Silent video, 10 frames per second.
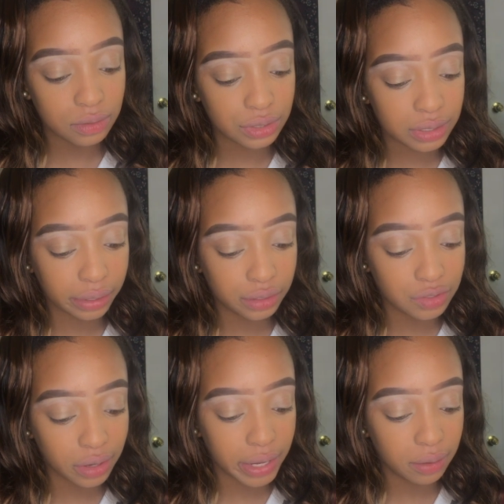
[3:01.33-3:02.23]
will just kind
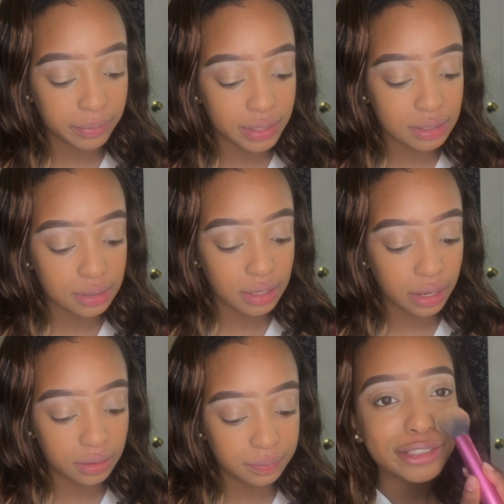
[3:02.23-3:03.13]
of dry out my
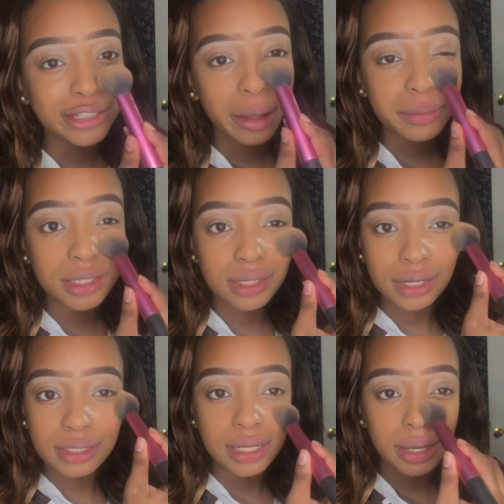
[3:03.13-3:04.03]
skin. So I'm just
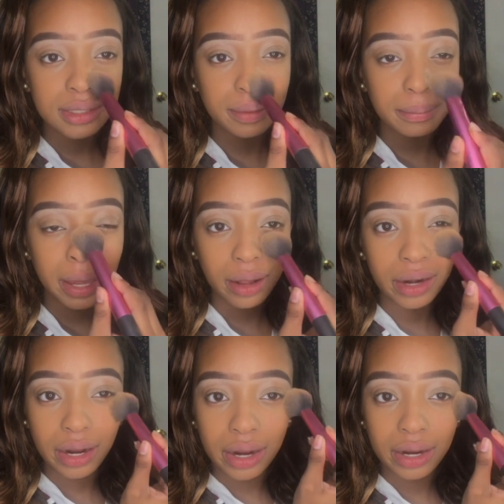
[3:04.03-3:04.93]
gonna take some
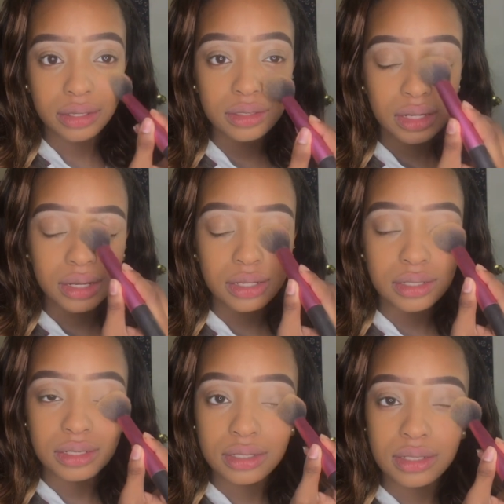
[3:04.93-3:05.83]
powder and
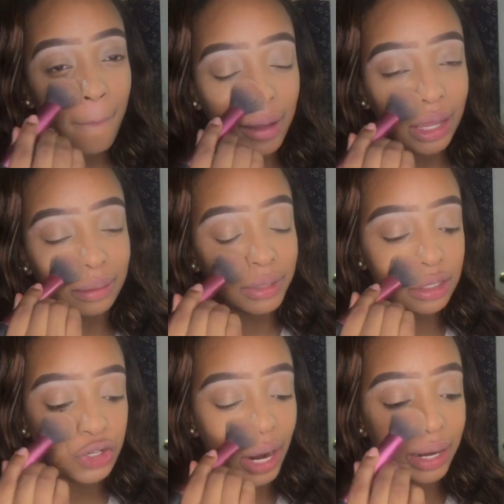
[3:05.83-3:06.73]
just, I'm
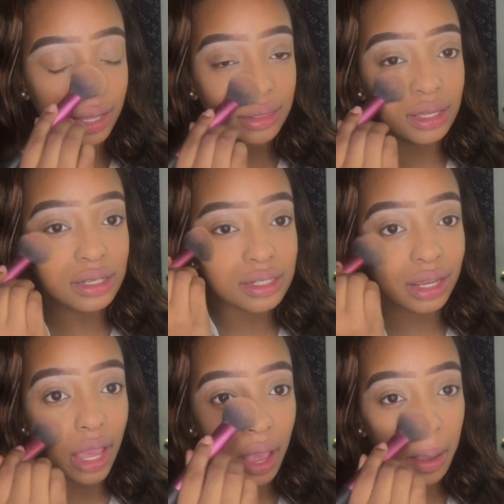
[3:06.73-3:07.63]
gonna try to get this
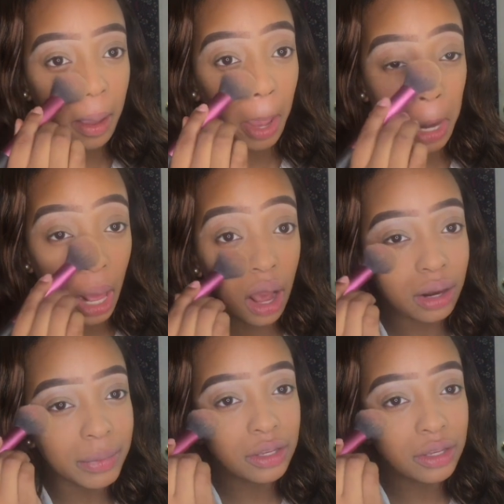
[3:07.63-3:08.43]
like not on my